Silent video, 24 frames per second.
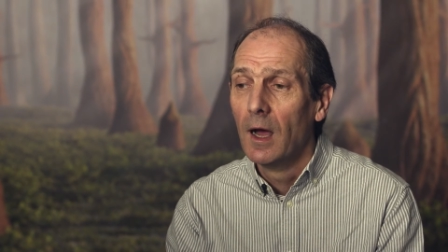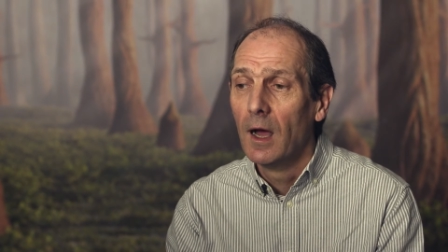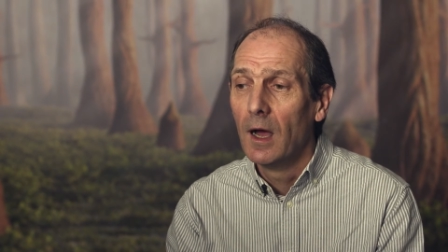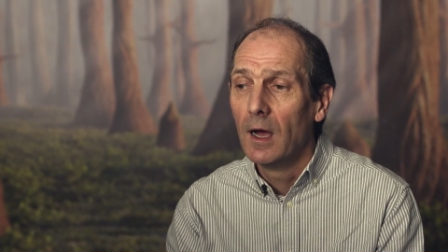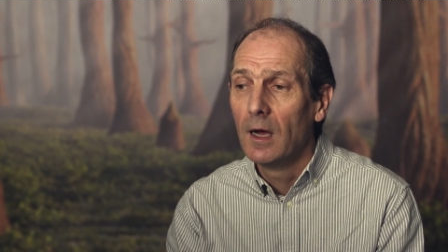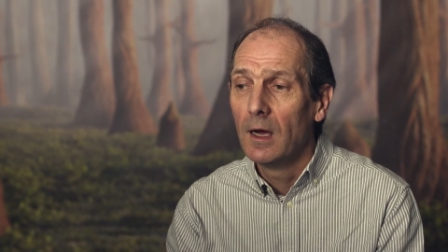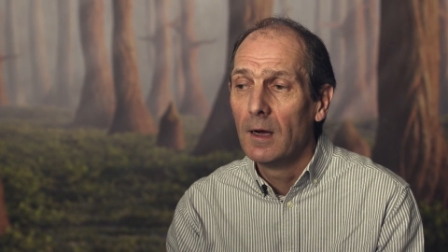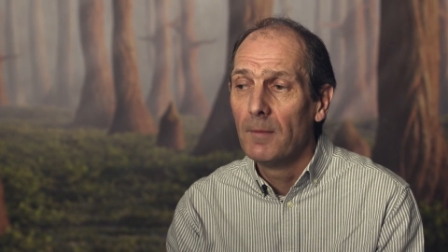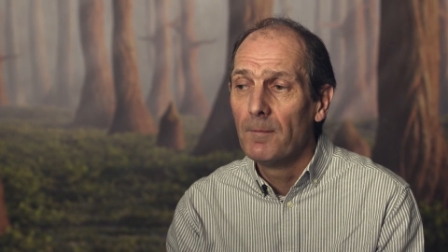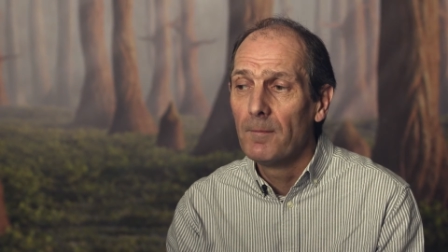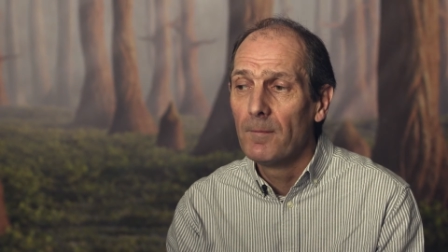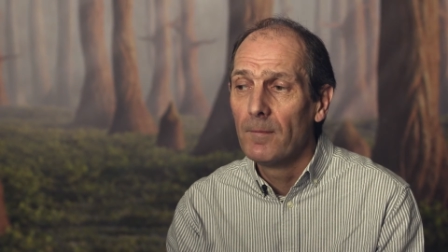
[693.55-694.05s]

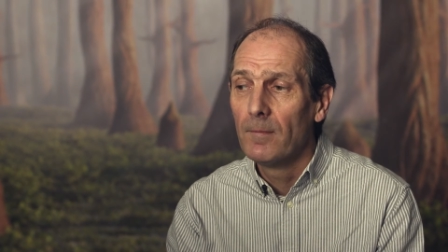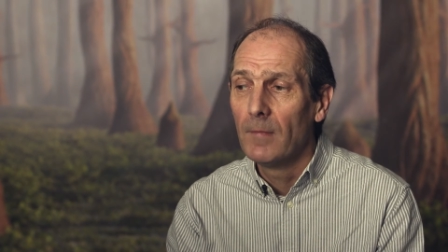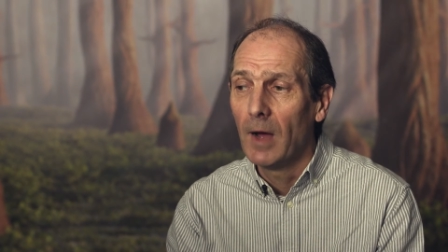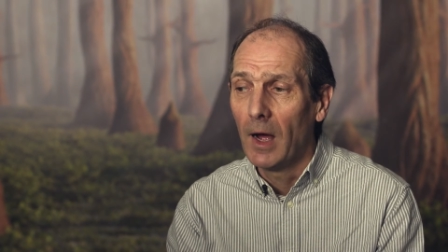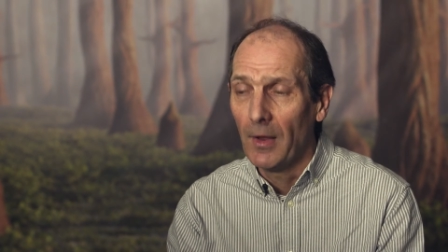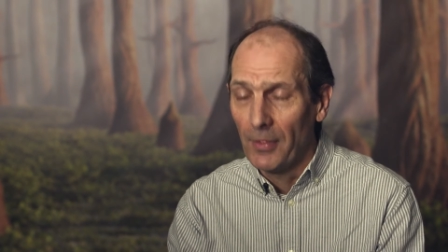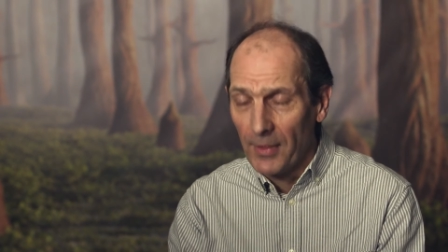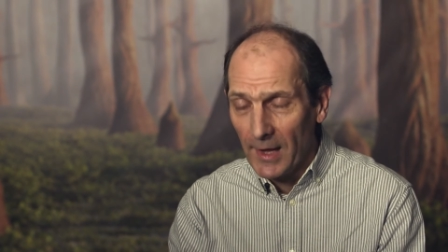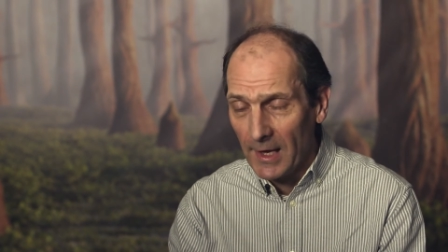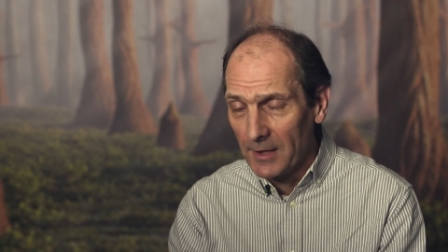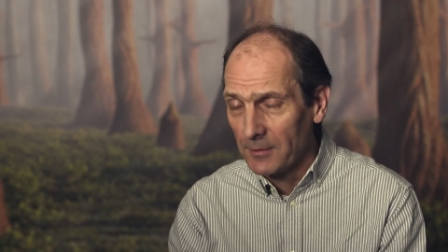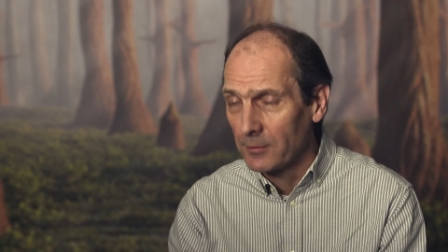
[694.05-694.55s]
Um,
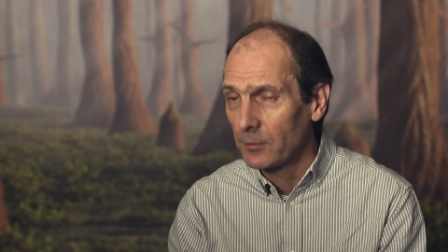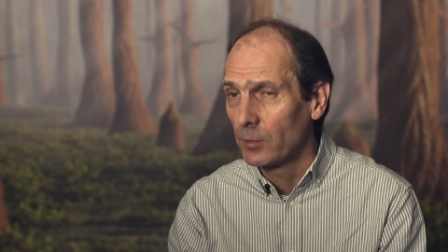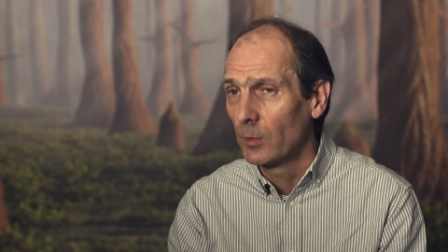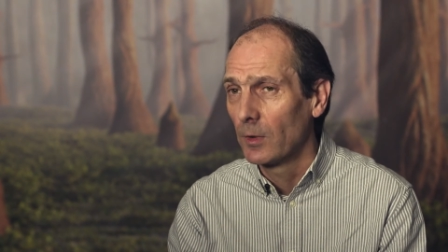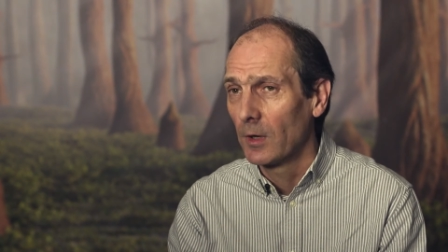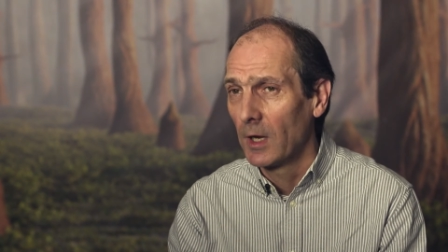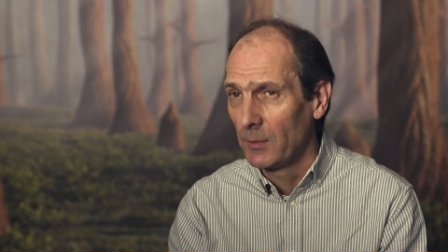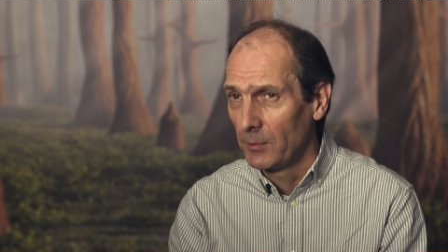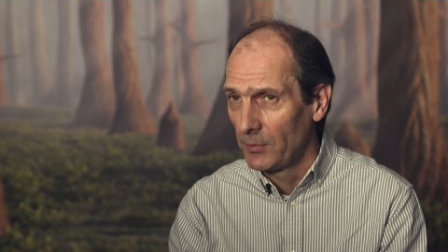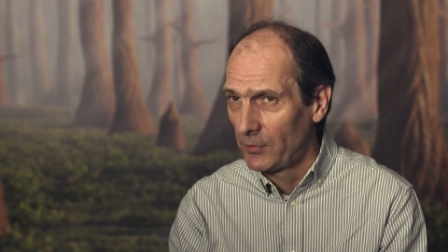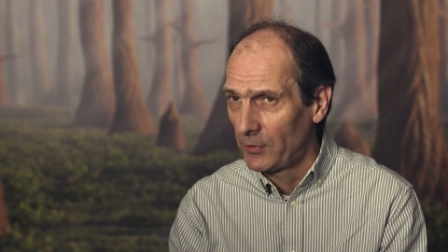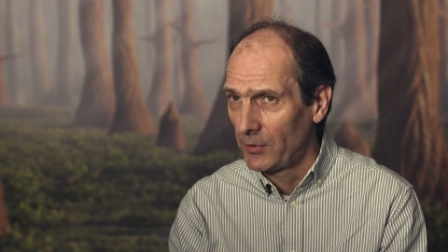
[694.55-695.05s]
and that's what
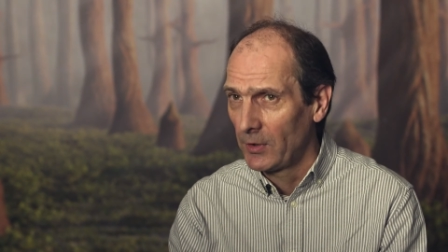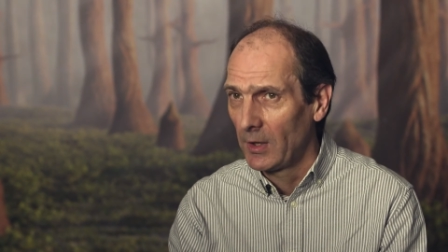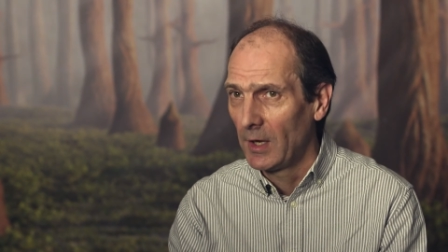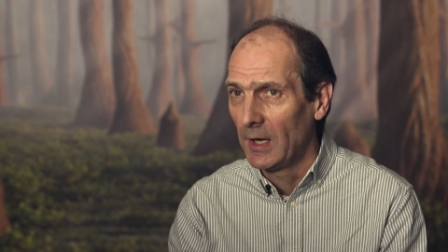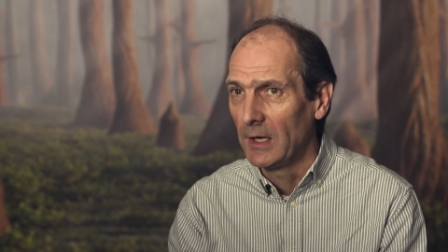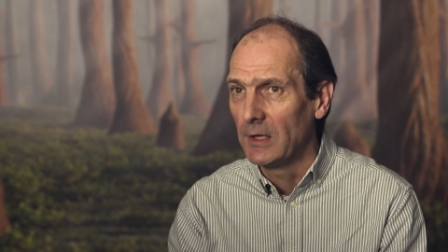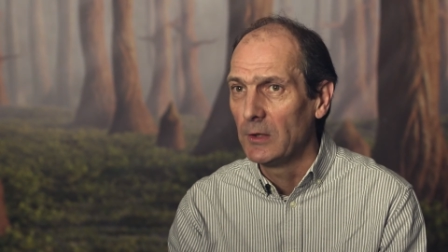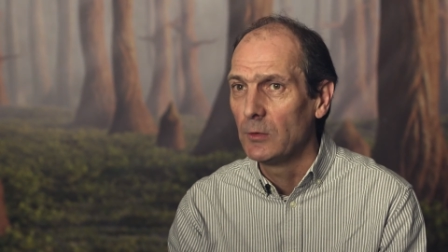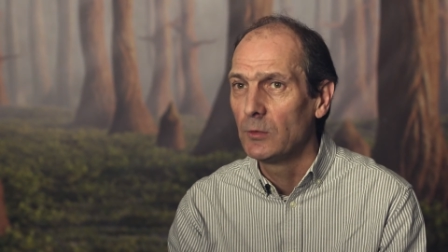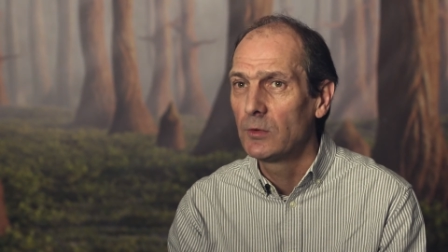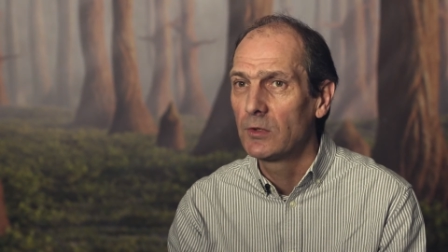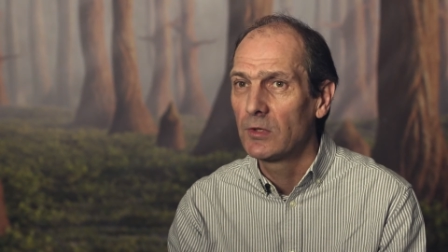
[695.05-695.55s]
I would
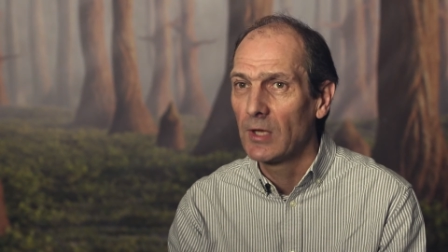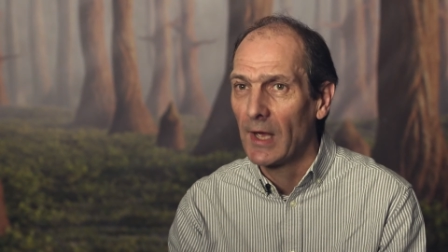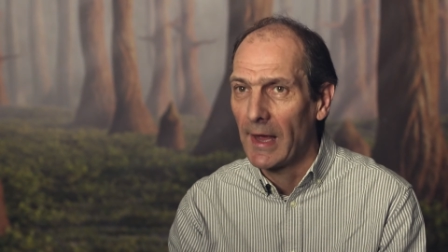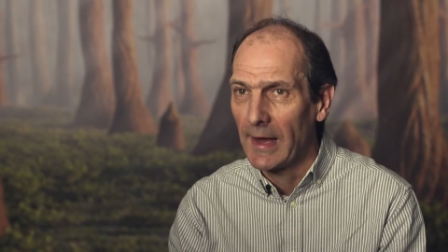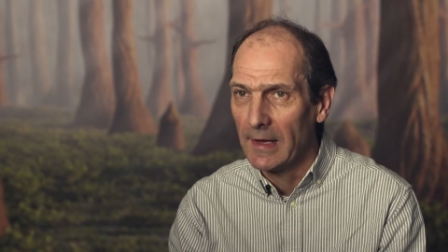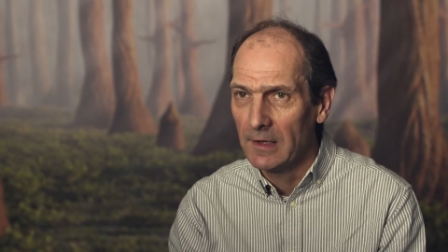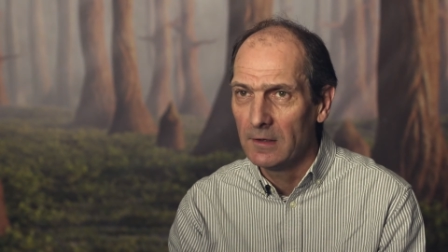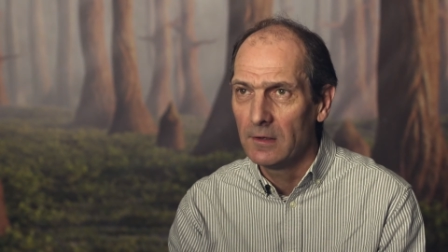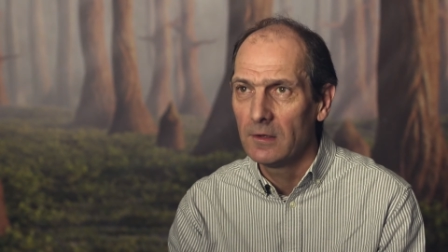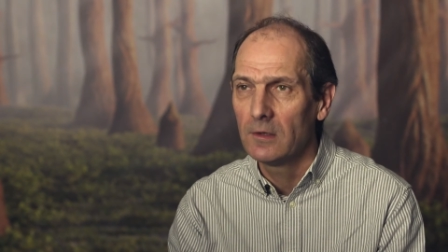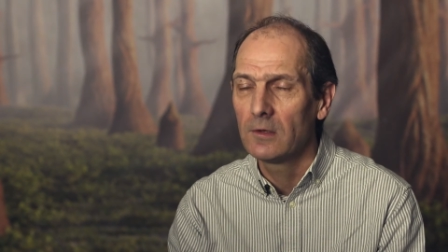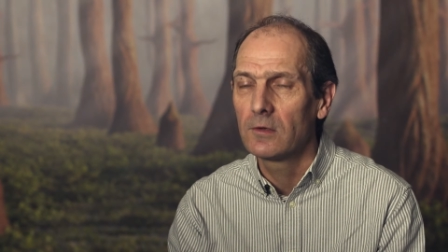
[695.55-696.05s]
say. You
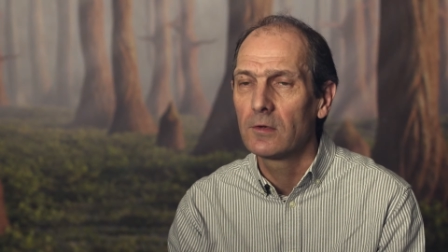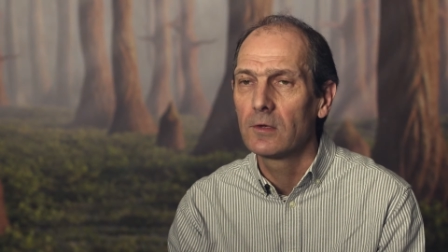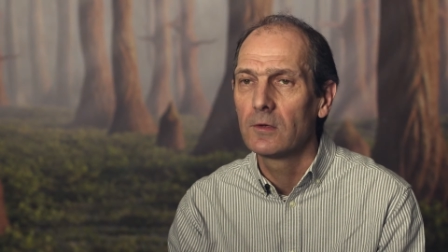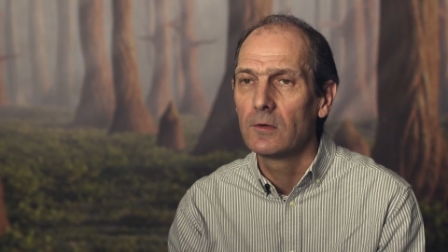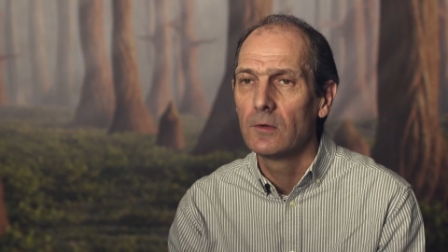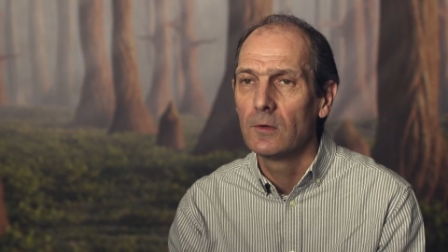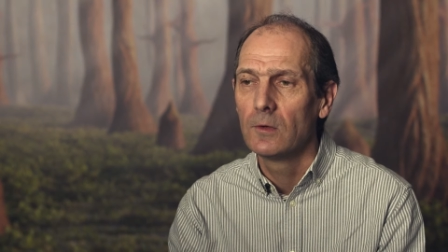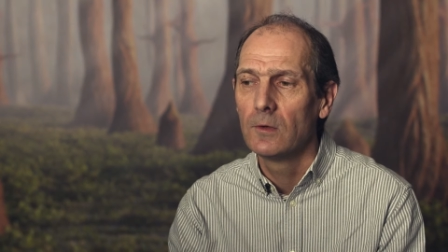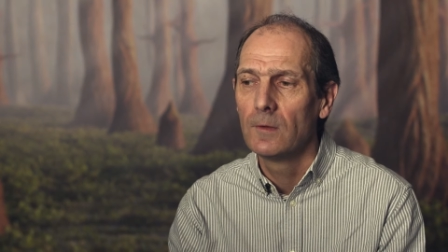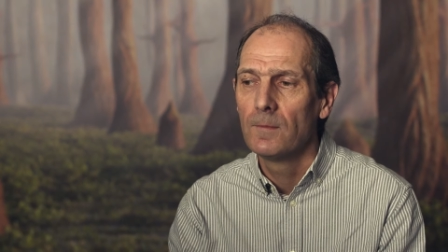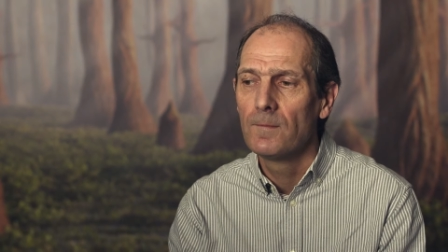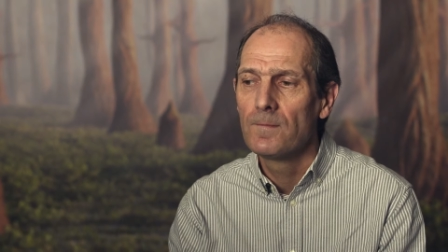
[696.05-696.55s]
tend
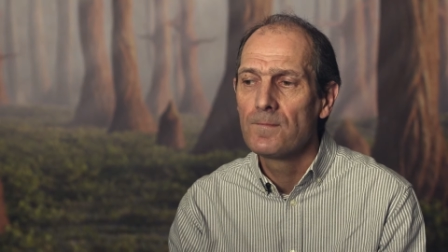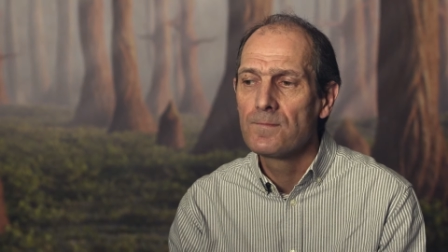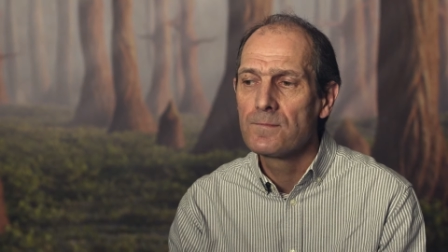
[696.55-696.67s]
to